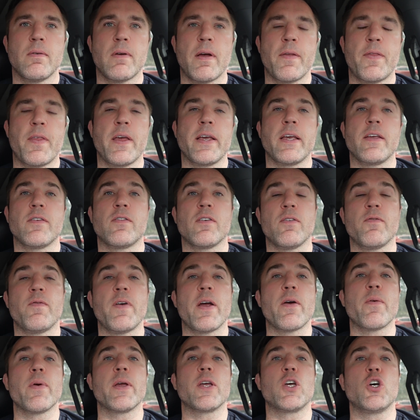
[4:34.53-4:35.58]
I think he's in a
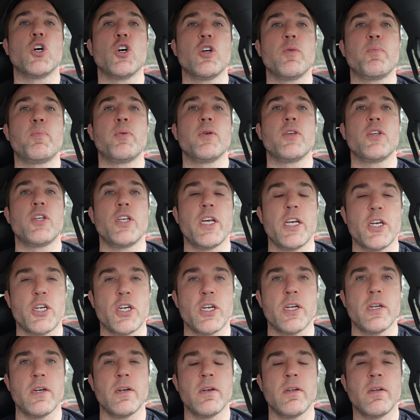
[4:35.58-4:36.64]
very good
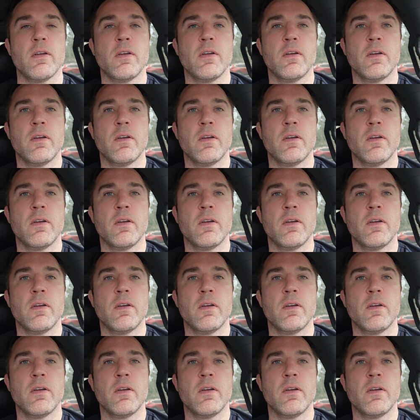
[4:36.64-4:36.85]
position